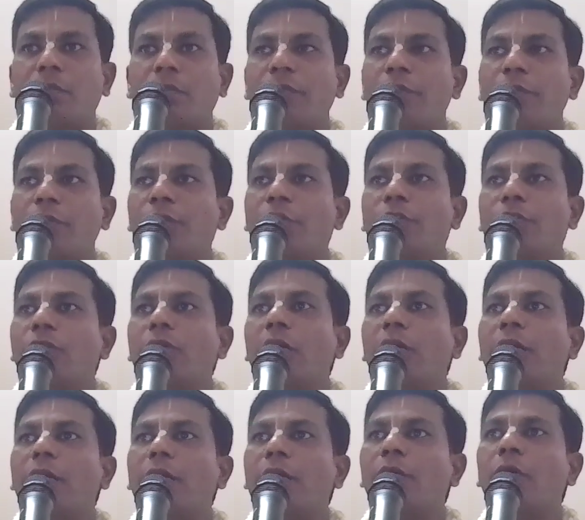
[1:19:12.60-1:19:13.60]
So we should
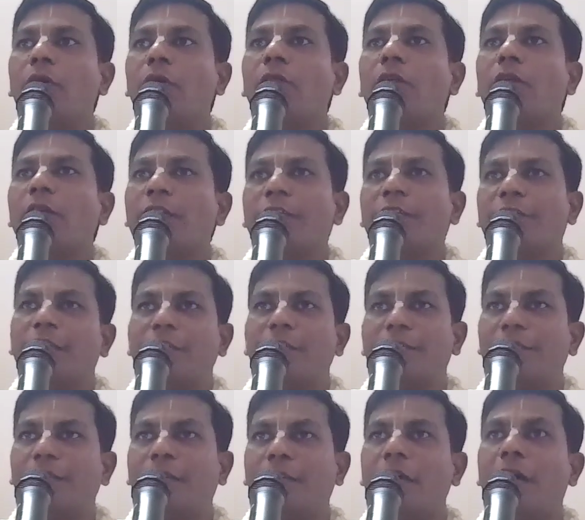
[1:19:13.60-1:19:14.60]
not ignore what Krishna
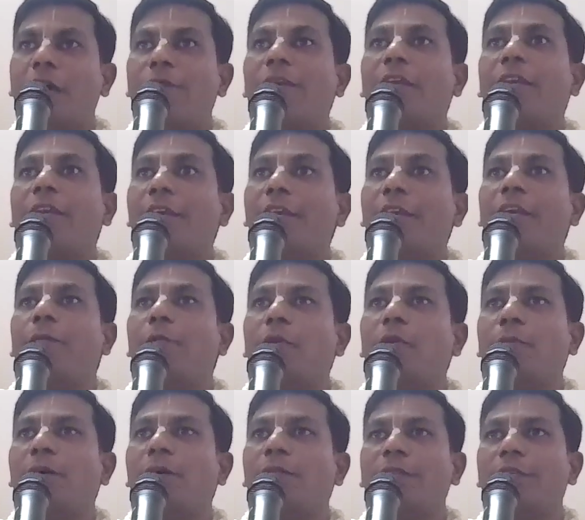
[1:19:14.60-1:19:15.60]
is telling after hearing
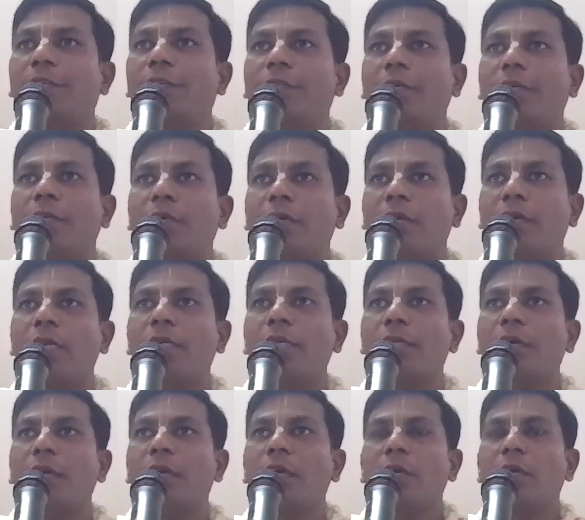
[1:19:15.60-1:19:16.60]
about Bhagavad Gita.
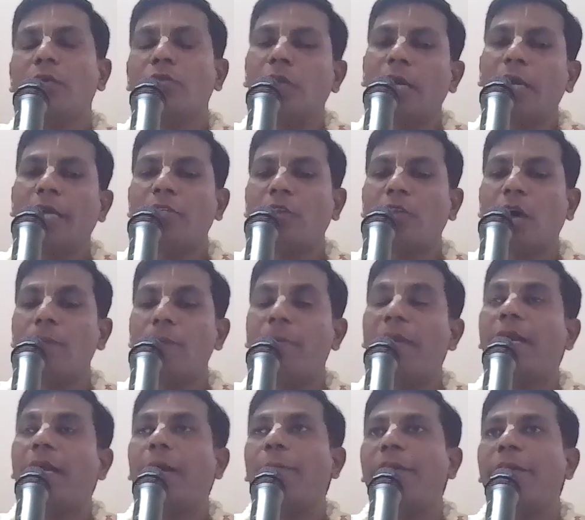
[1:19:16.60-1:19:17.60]
Right? So let us all
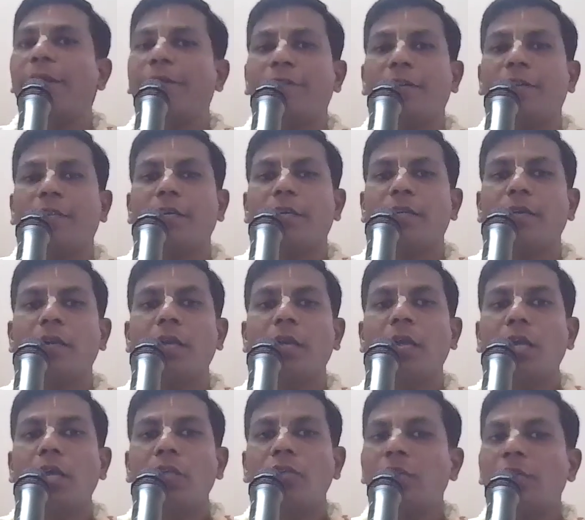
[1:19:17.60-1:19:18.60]
be committed for that.
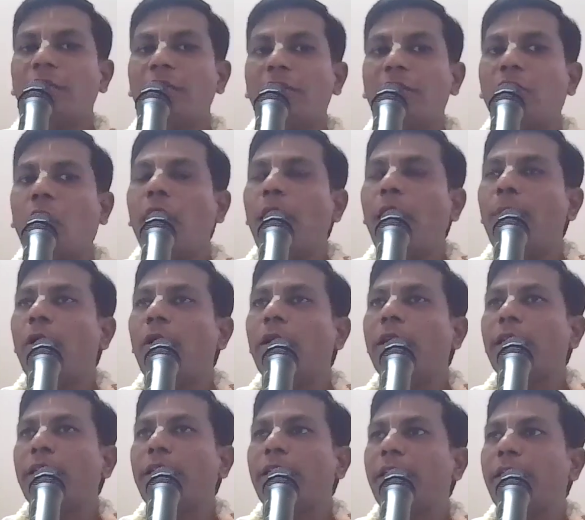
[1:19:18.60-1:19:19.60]
So this is all
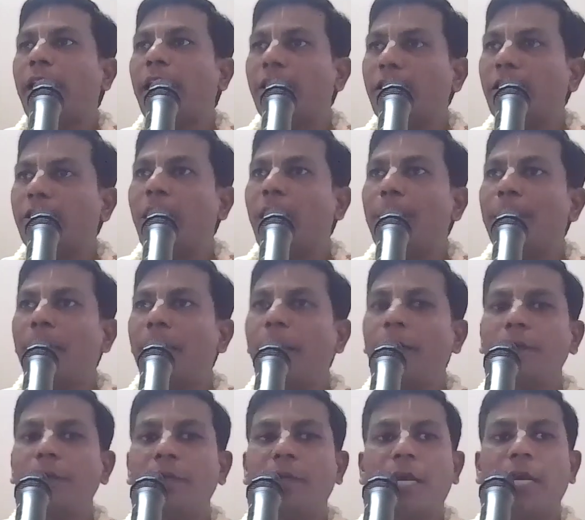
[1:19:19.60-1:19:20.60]
about 10th chapter.
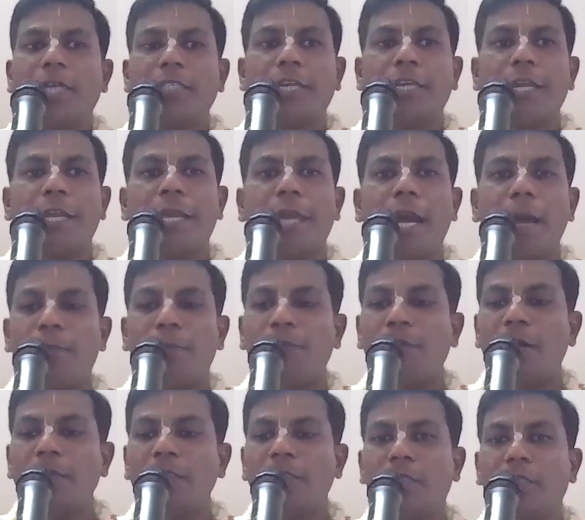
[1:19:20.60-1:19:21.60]
Let's recap
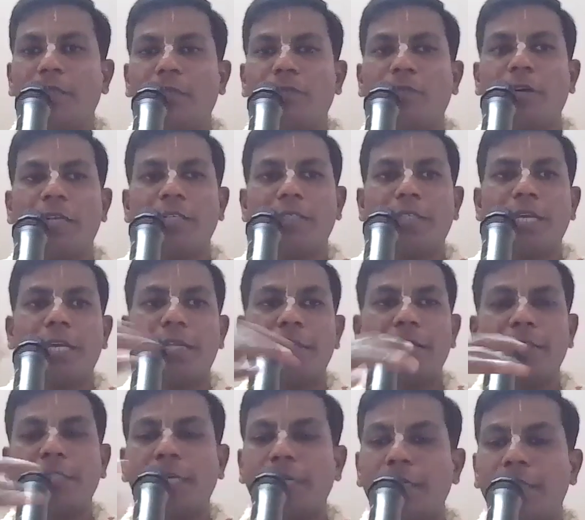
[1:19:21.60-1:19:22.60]
once what is there
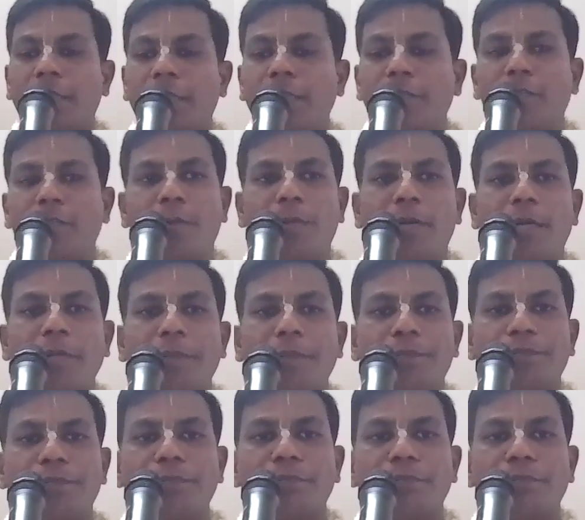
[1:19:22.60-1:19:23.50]
in the 10th chapter.